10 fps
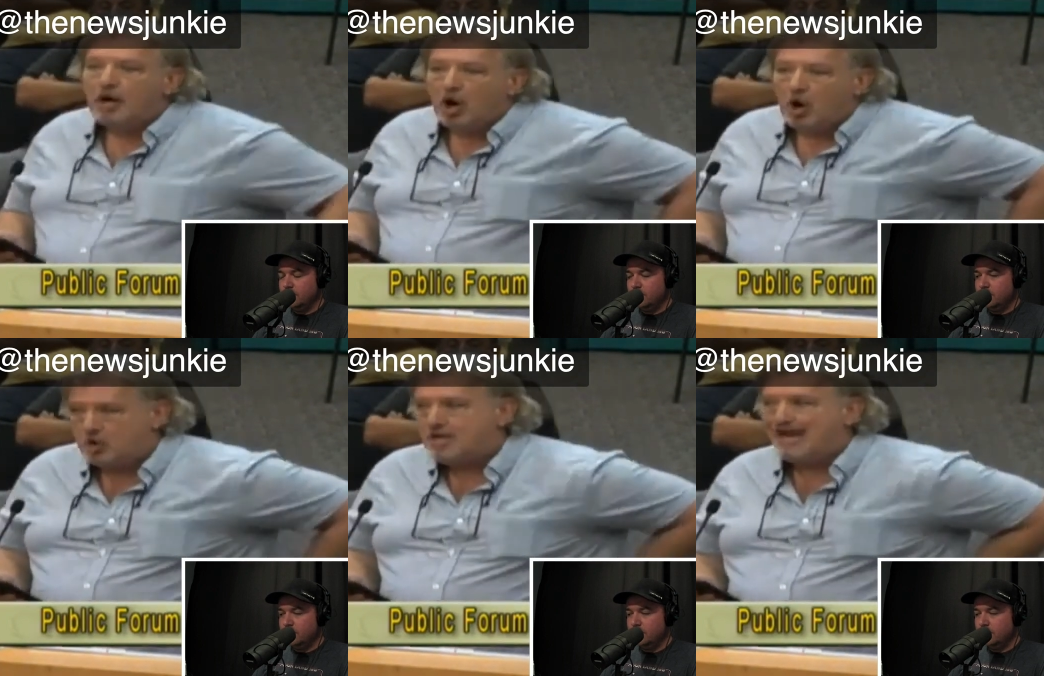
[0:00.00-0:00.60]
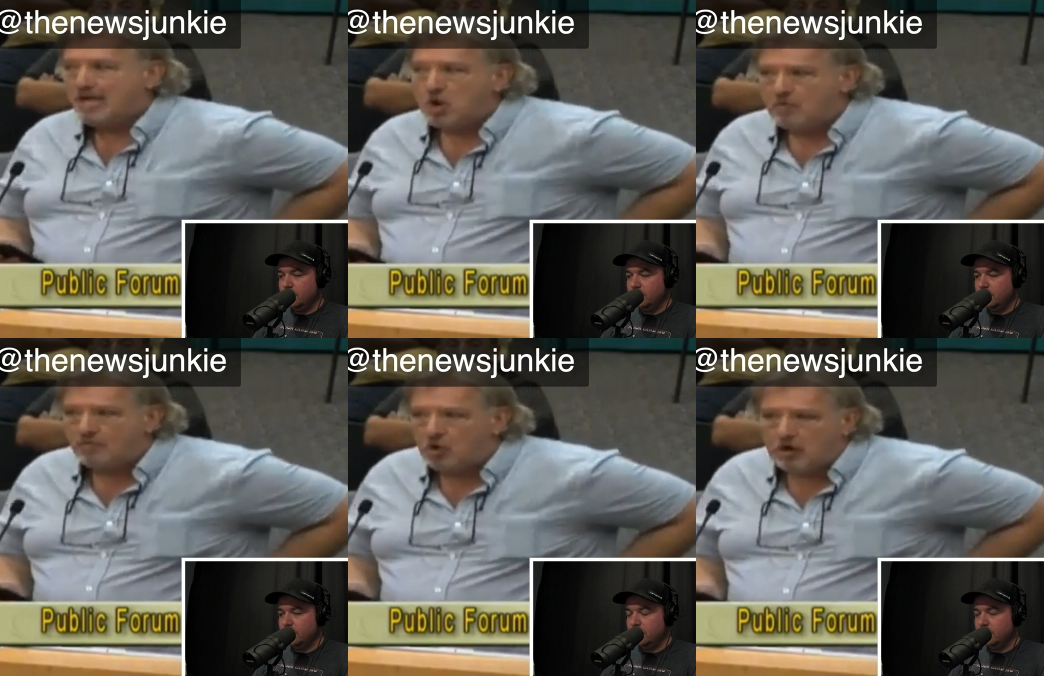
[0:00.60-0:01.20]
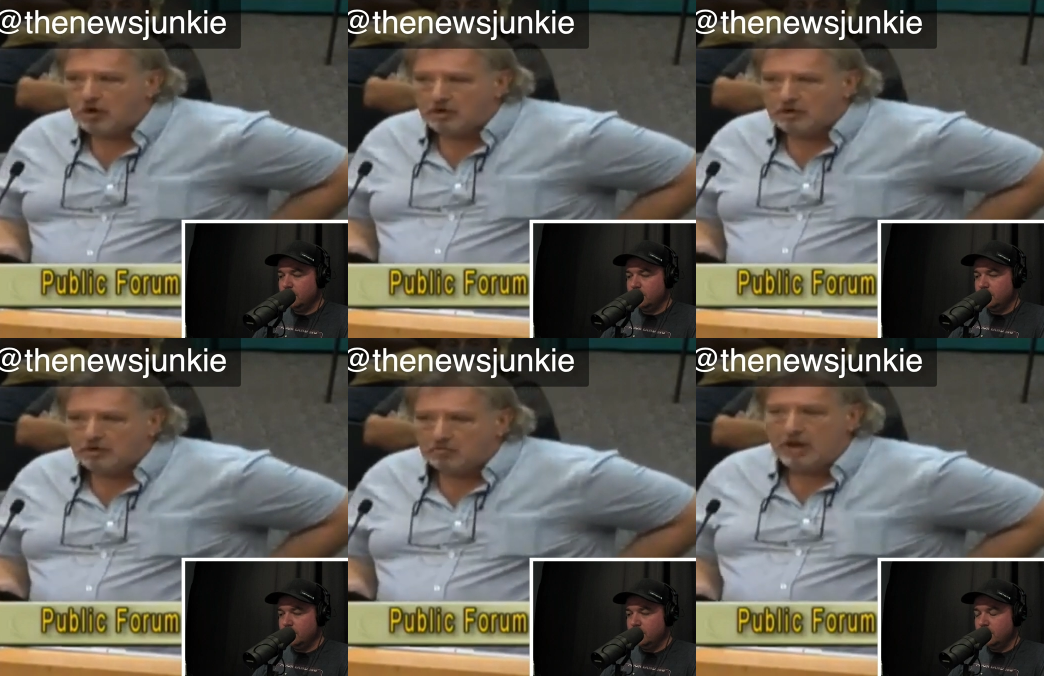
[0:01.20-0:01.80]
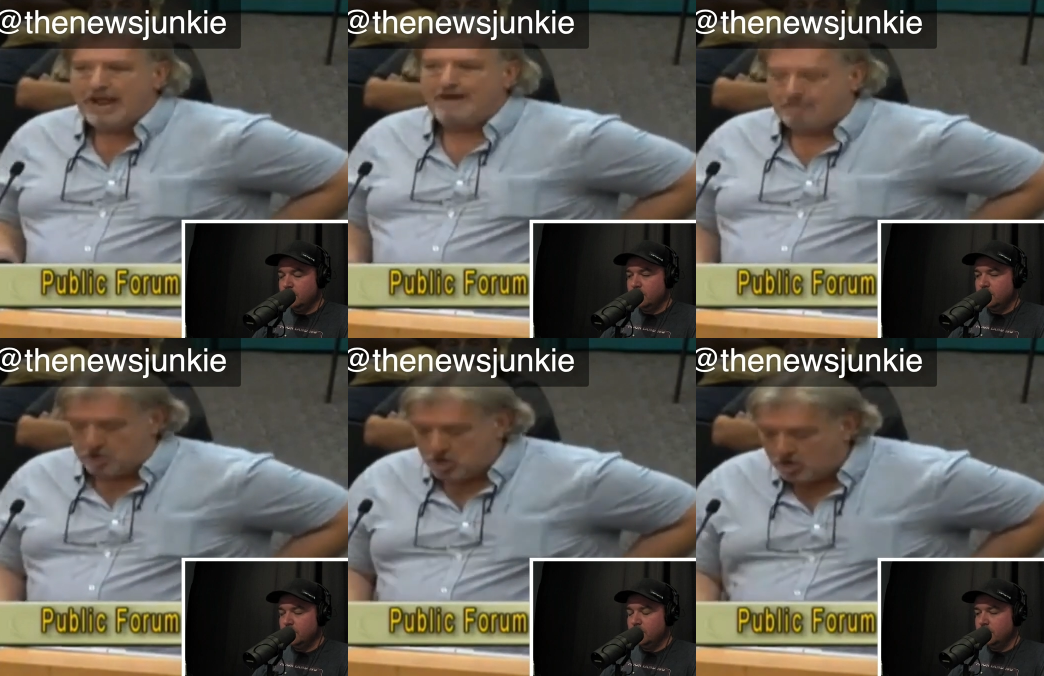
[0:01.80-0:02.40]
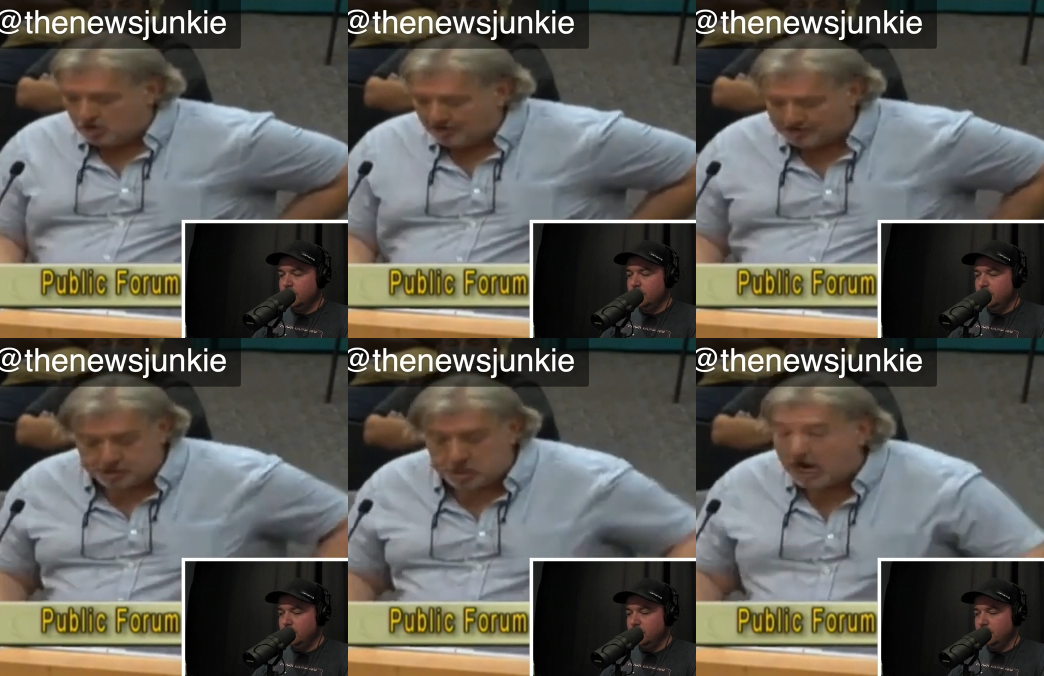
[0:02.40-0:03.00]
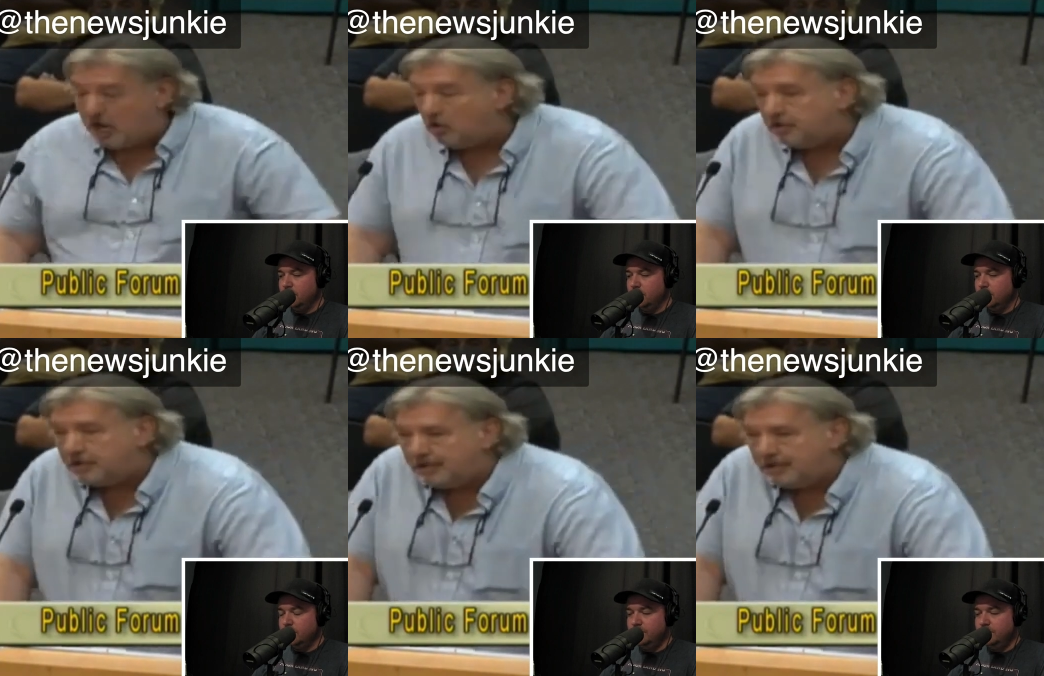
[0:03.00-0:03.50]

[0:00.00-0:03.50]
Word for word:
Speaker 1: her getting over what happened to her as a child